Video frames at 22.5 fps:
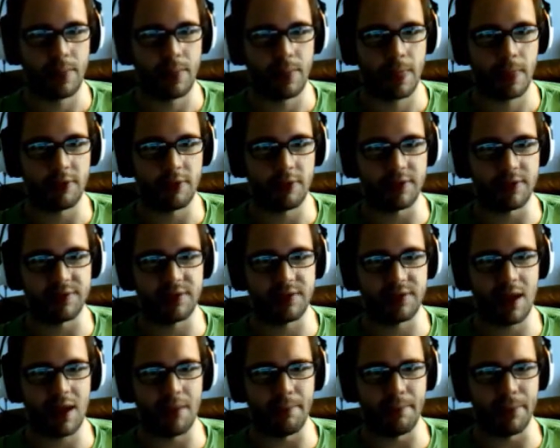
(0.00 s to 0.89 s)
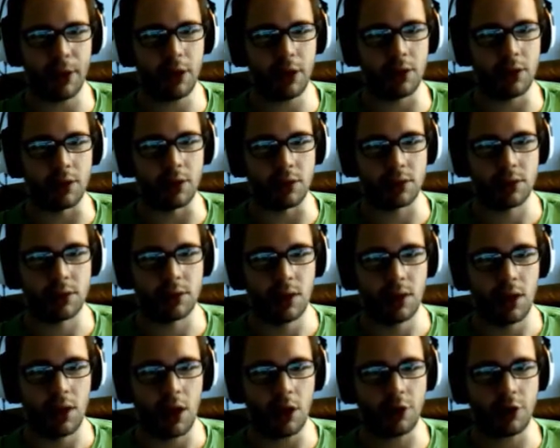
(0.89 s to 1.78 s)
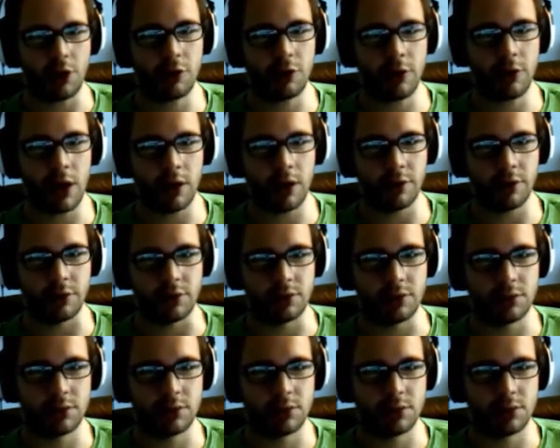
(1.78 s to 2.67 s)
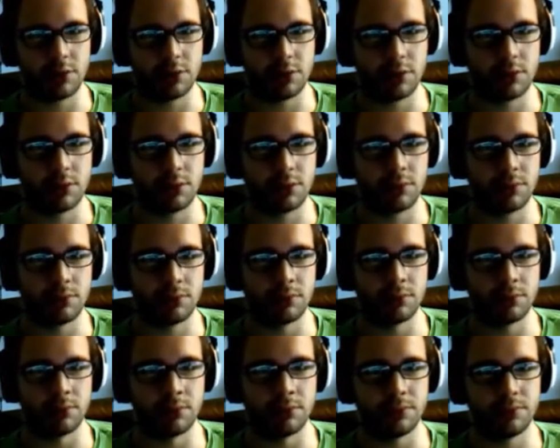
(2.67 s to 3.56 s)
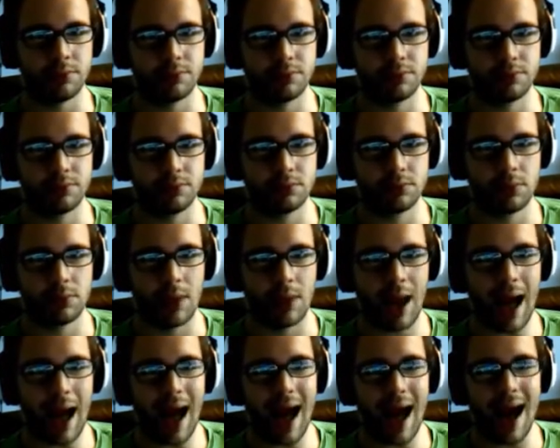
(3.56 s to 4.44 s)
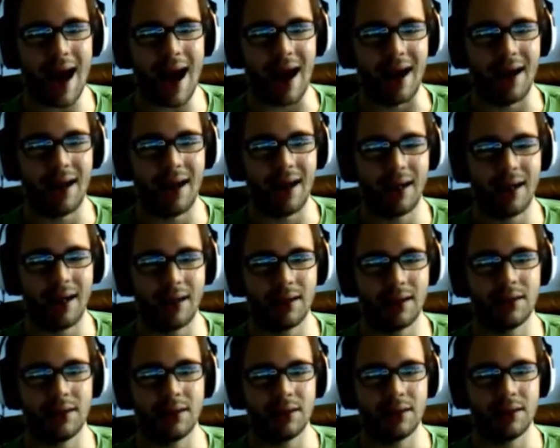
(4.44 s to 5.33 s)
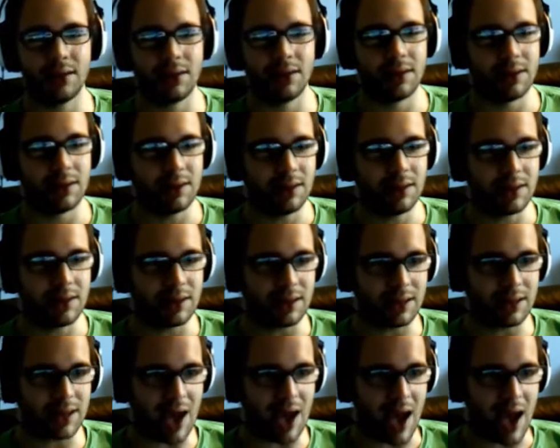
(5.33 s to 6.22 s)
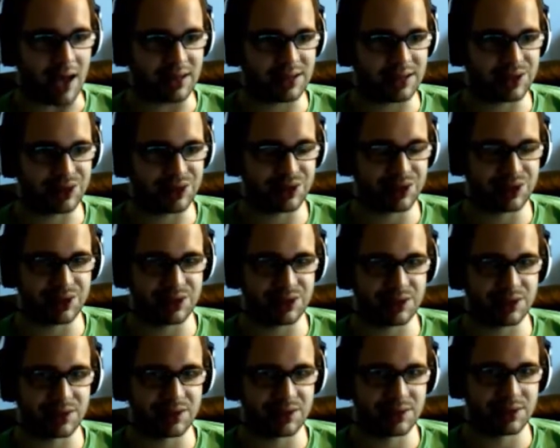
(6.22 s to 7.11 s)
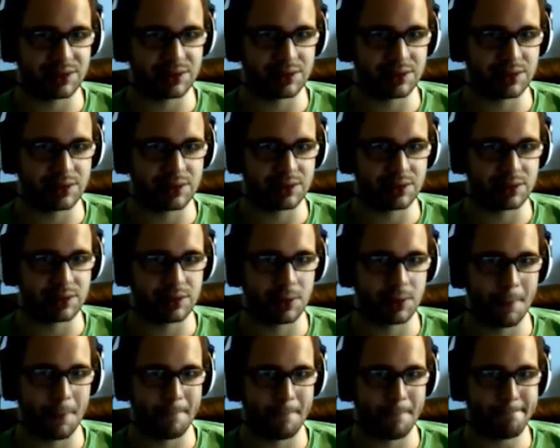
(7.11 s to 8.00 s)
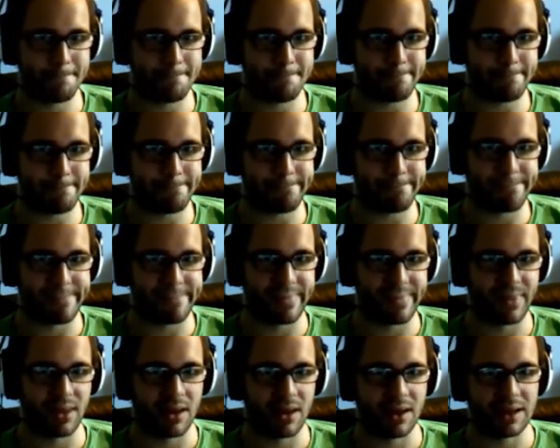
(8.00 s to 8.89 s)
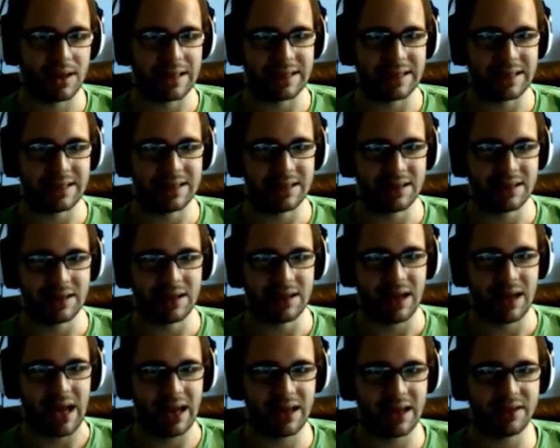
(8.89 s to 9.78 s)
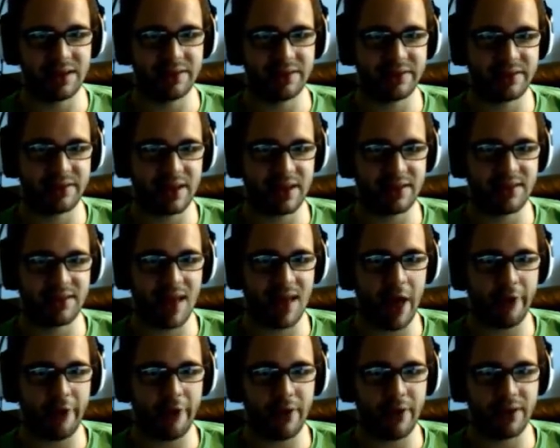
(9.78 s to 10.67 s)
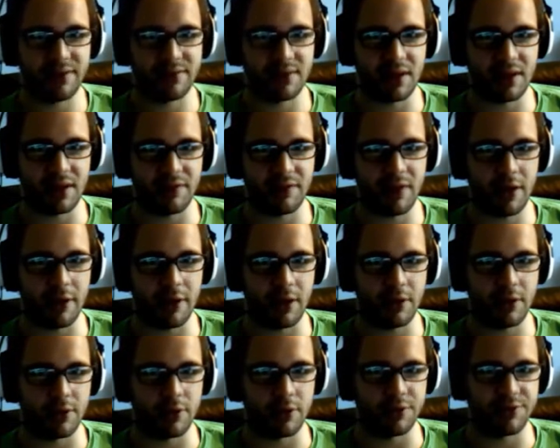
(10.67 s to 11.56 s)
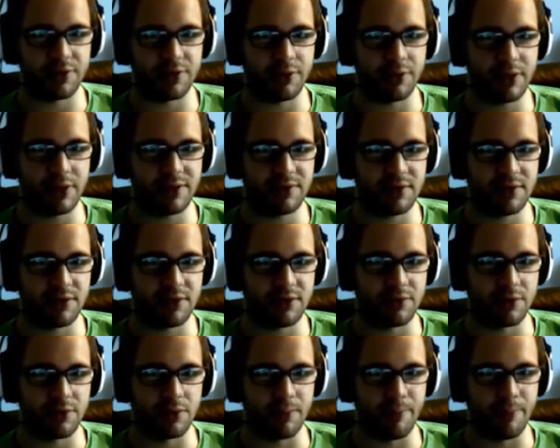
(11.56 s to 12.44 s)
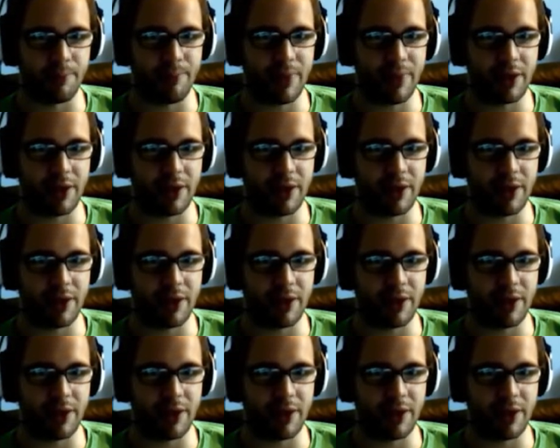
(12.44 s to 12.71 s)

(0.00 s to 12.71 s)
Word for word: What is that? A bird? A crow? Hmm. Ah! Yes! I can... That's how I save. Alright, cool. So what's this room? Bedroom.